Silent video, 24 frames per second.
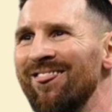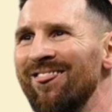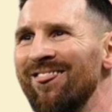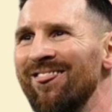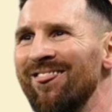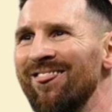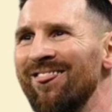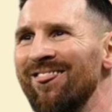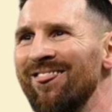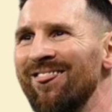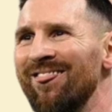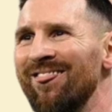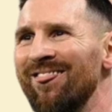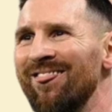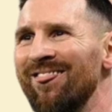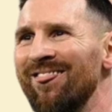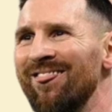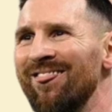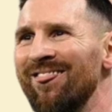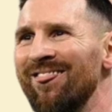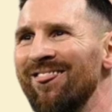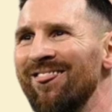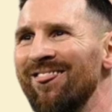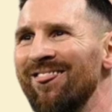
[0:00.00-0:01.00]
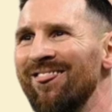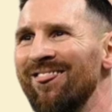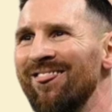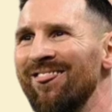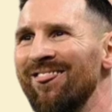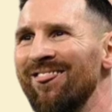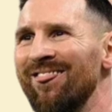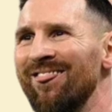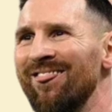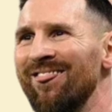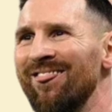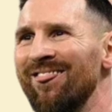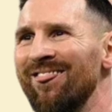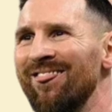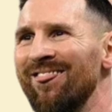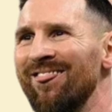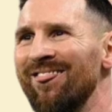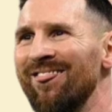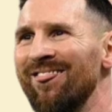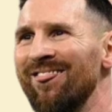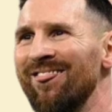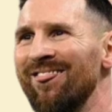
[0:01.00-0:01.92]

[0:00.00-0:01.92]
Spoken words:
(silence)